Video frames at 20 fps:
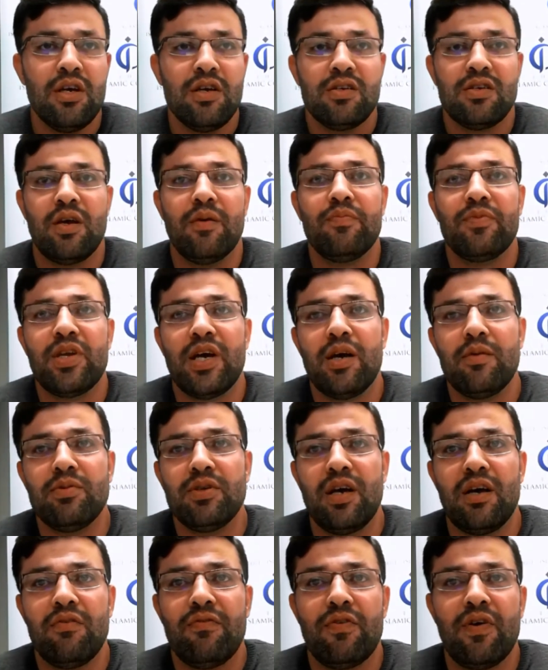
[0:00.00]
Sometimes
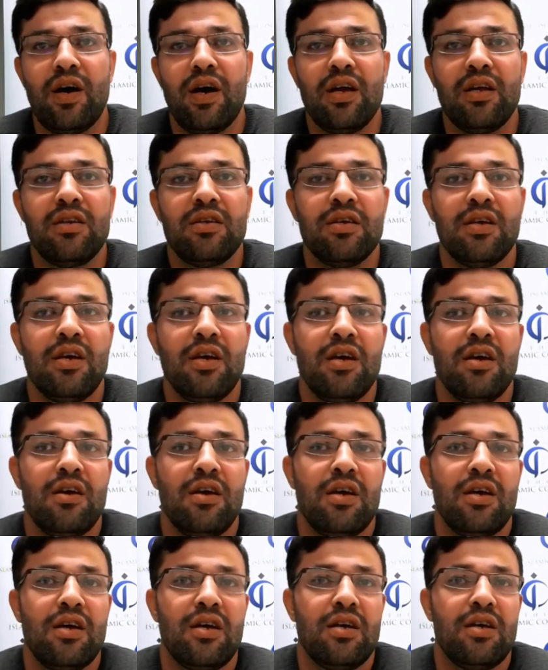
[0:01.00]
I find
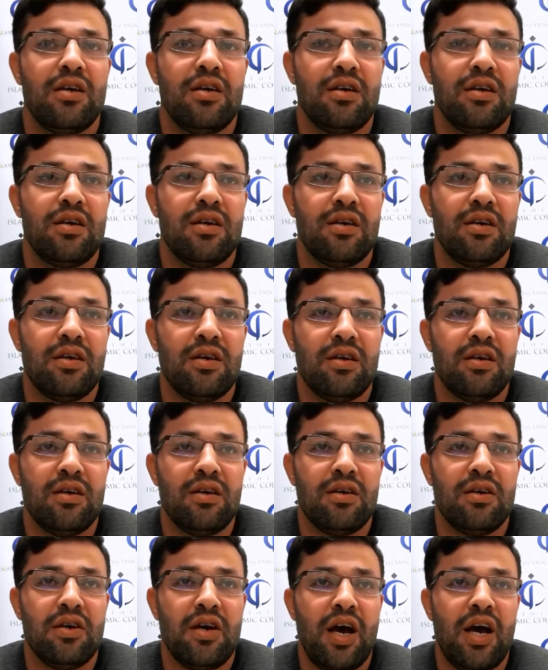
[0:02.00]

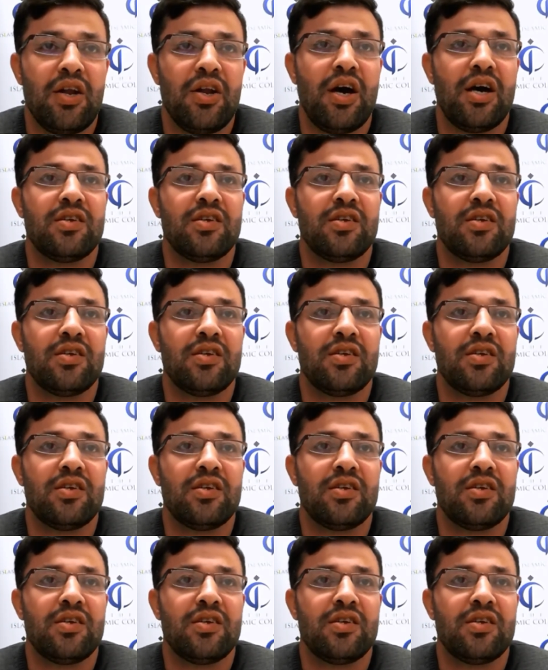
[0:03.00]
an